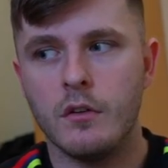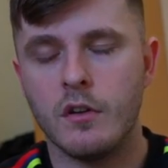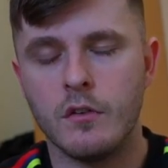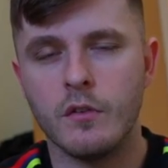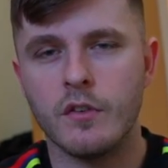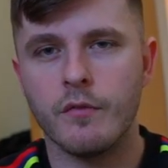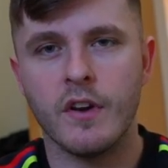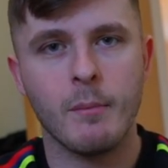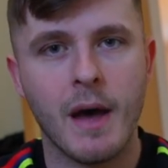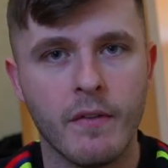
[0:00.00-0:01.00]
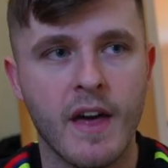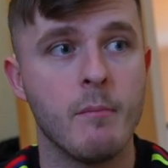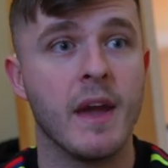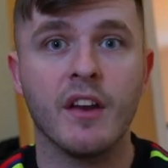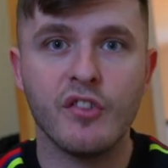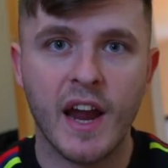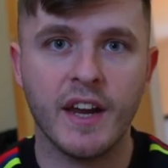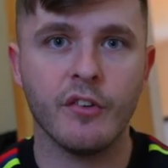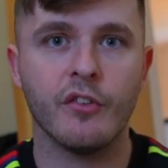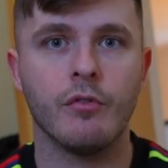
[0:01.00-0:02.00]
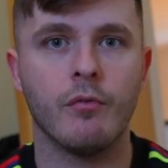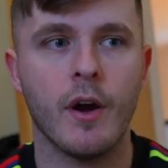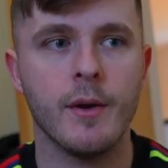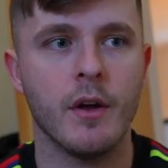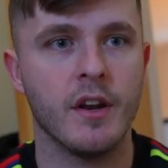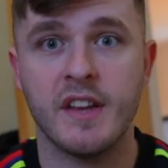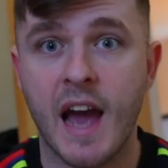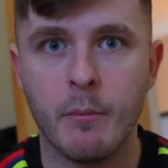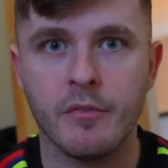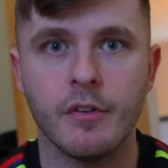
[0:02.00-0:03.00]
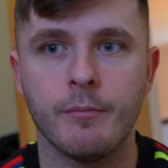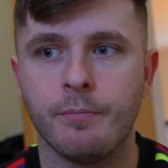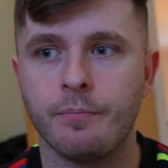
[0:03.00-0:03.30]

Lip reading: do something about that and make a change, right, and adapt.